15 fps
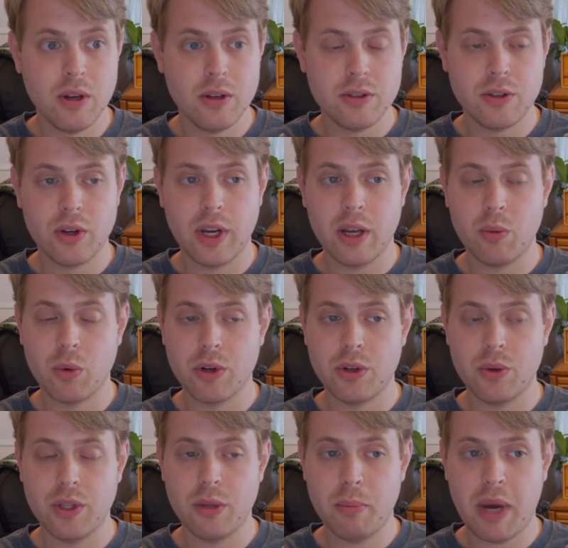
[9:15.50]
So again, we're
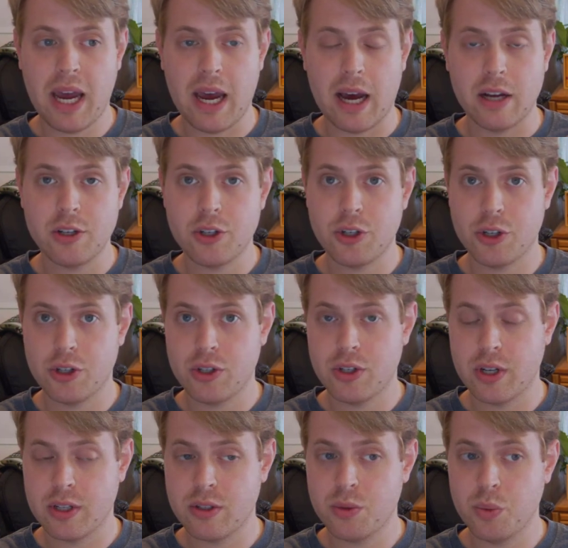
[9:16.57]
doing the patch just
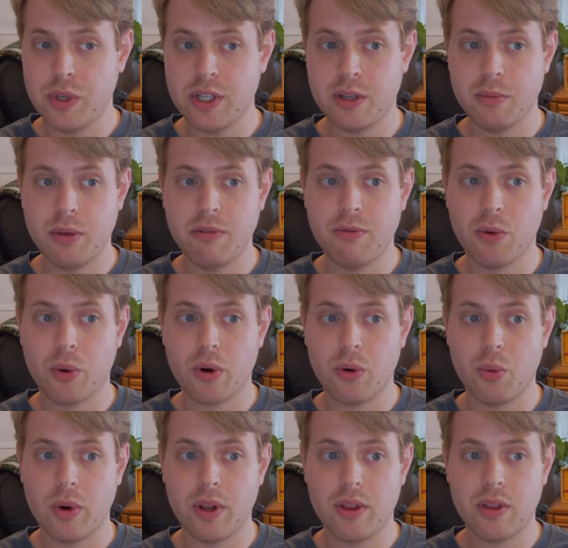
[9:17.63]
as we did before
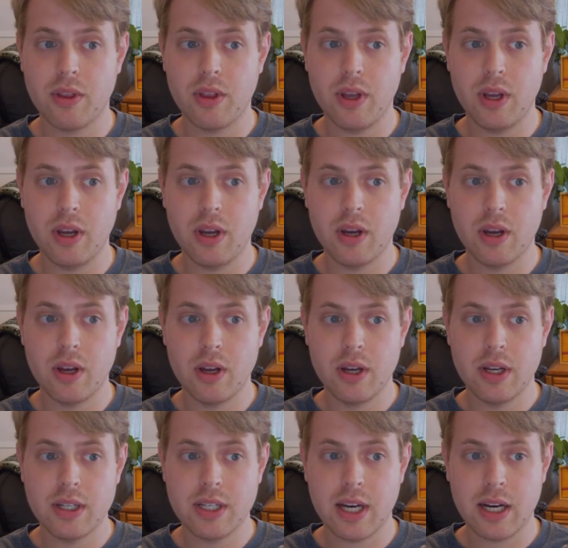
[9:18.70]
with the
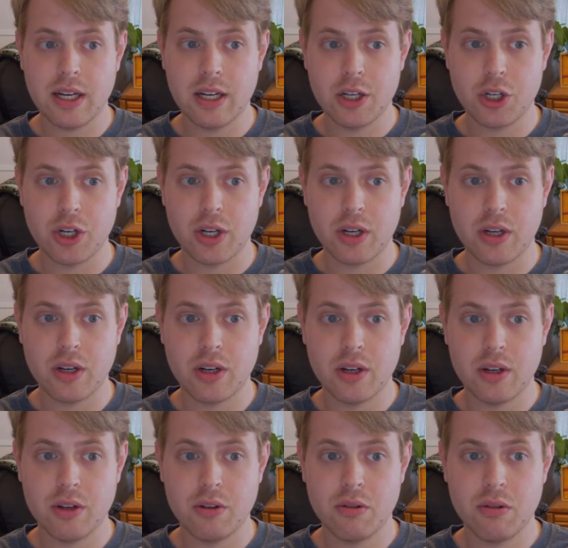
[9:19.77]
technician
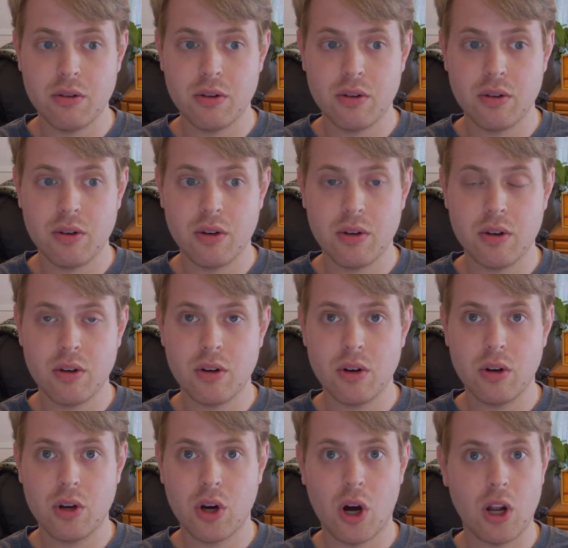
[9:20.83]

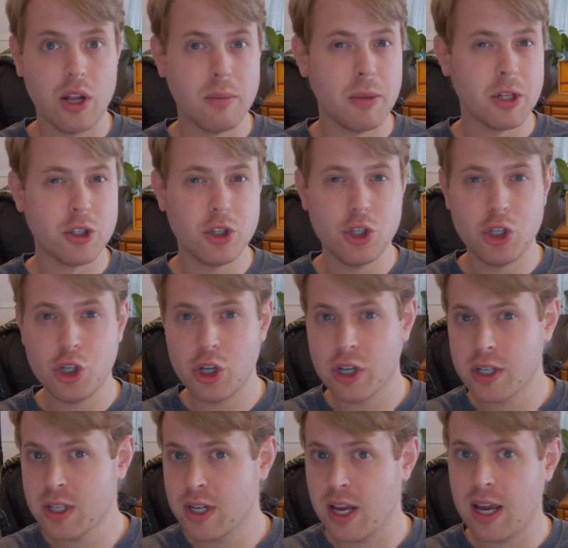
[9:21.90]
column that's
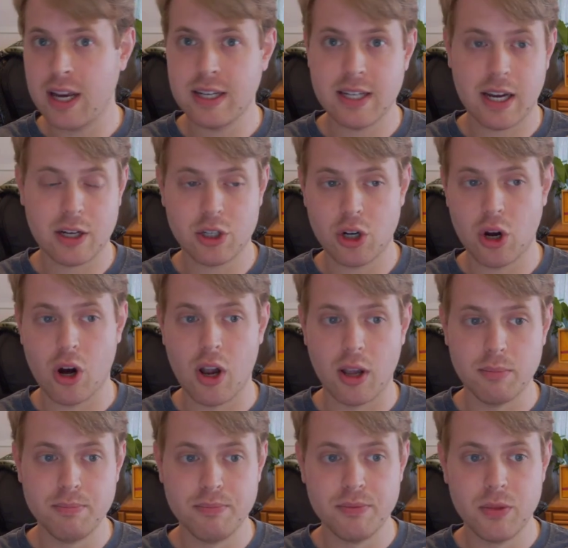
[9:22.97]
just a text
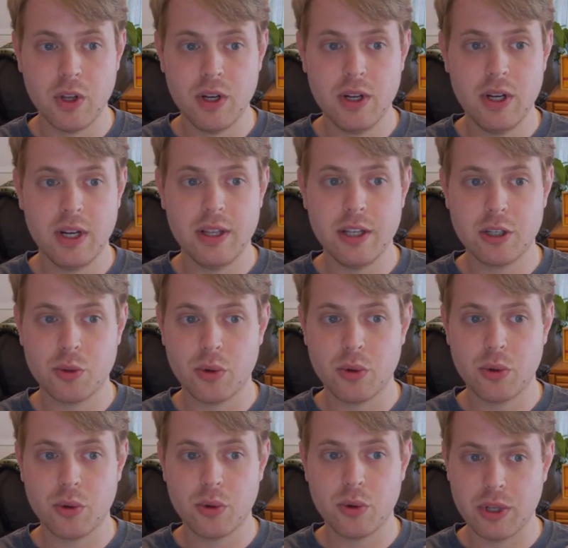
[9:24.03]
column. And this one
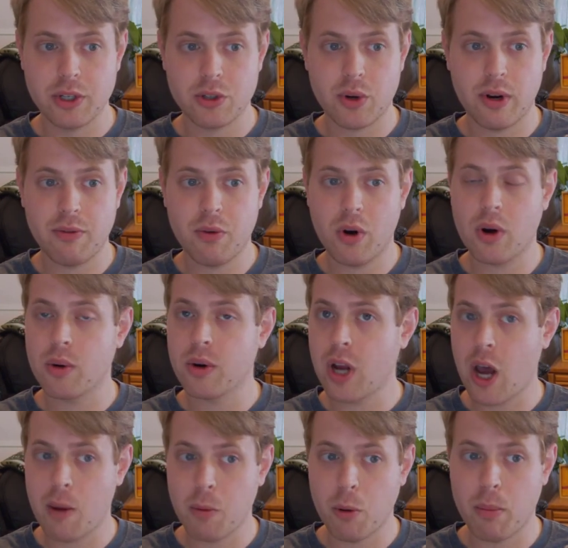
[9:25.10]
was really straightforward,
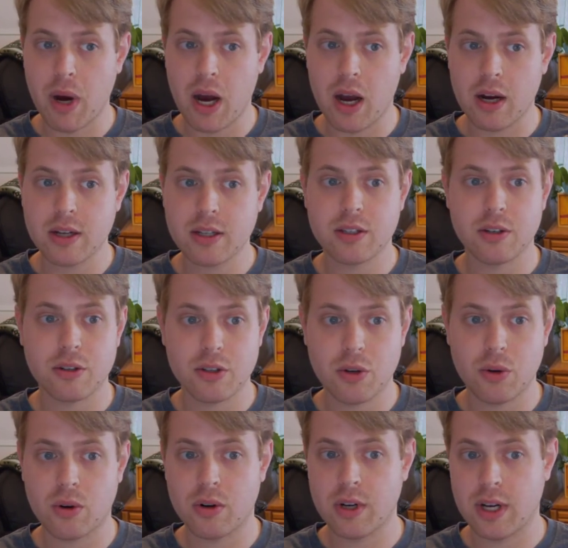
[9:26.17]
combo box
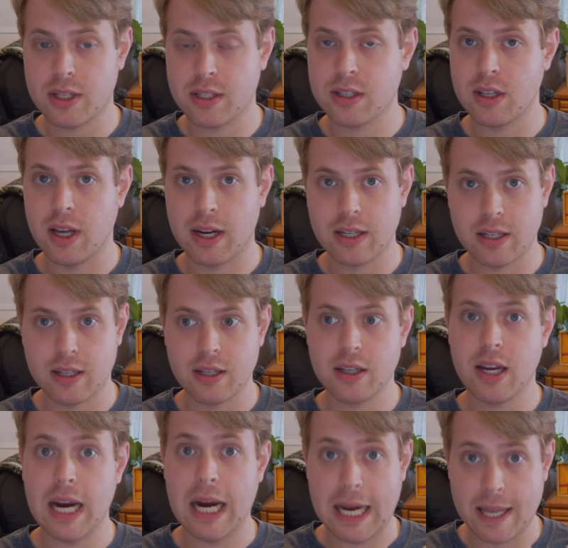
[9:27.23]
underscore dot selected
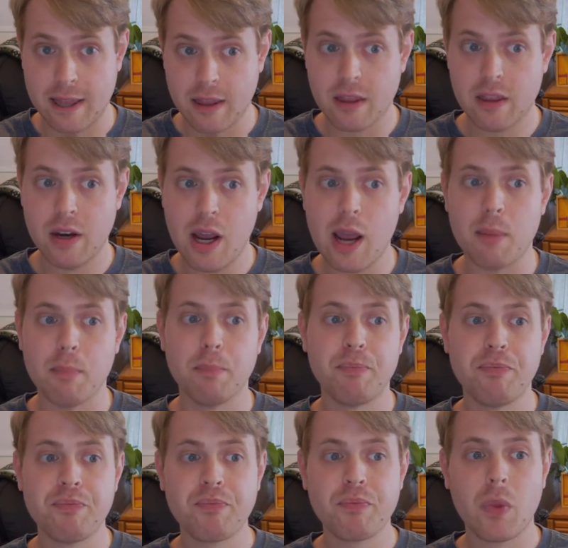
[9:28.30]
and the name.
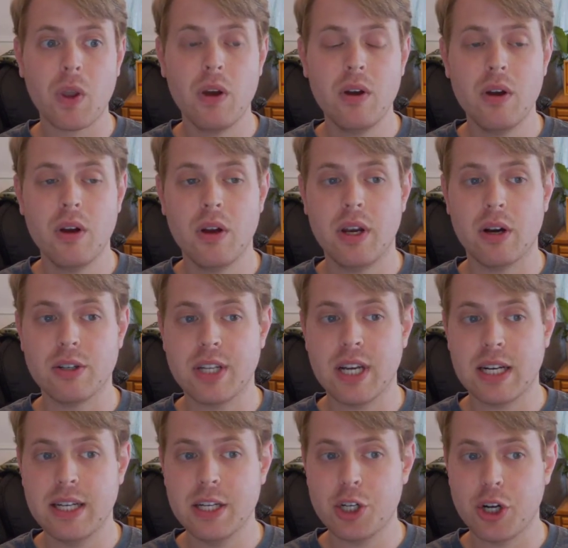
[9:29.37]
Now a
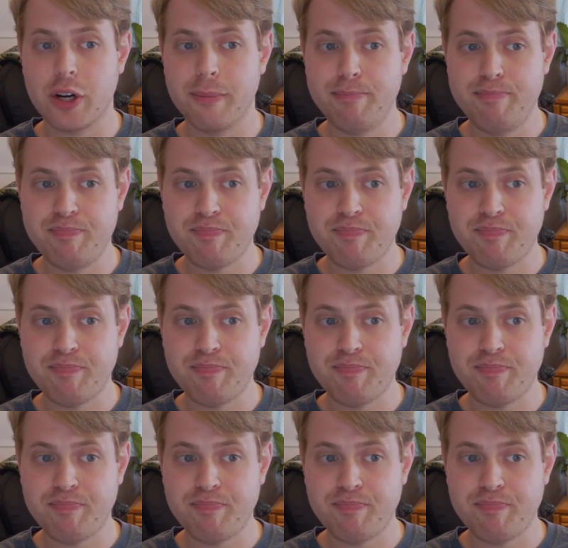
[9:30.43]
technician,